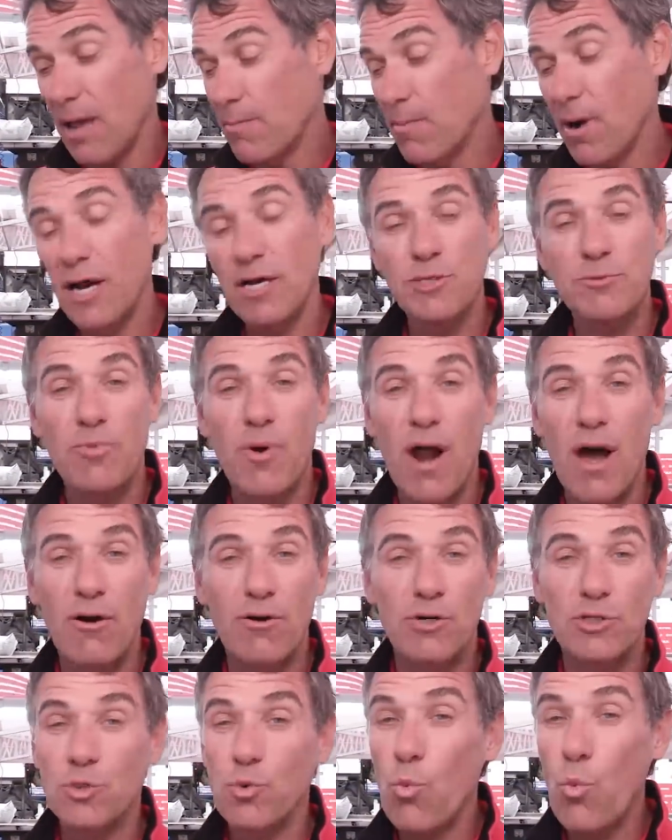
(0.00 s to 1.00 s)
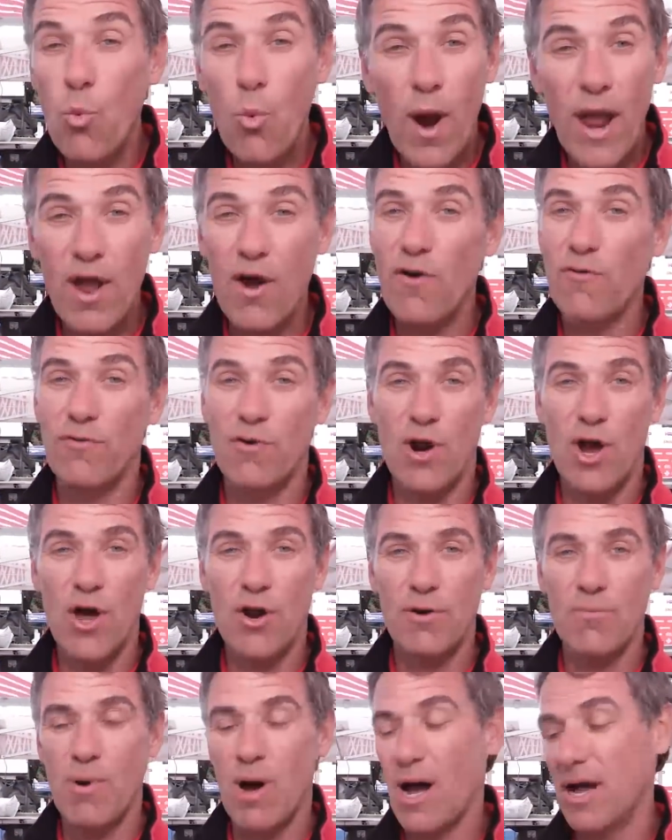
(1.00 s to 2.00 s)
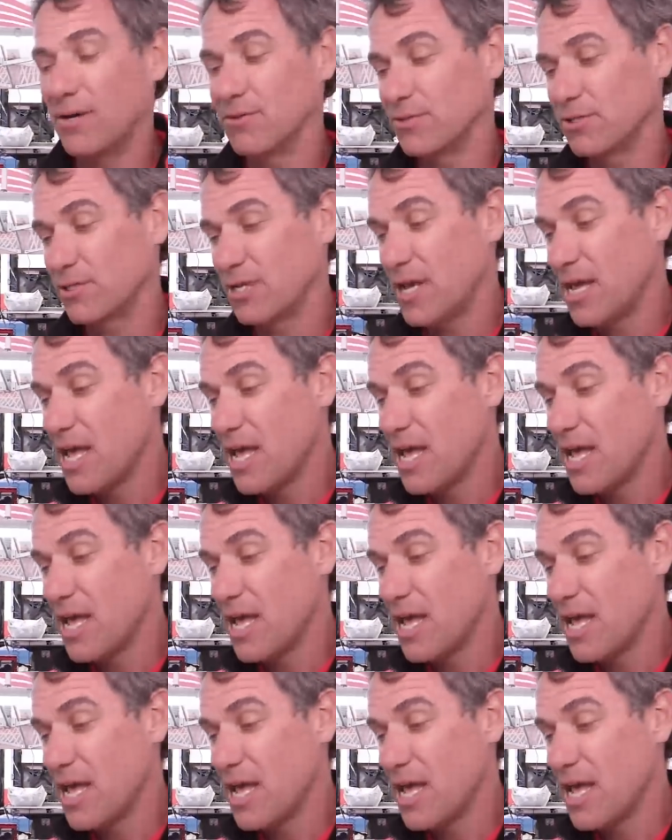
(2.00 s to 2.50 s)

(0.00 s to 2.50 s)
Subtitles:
miles per hour, way over 100 miles.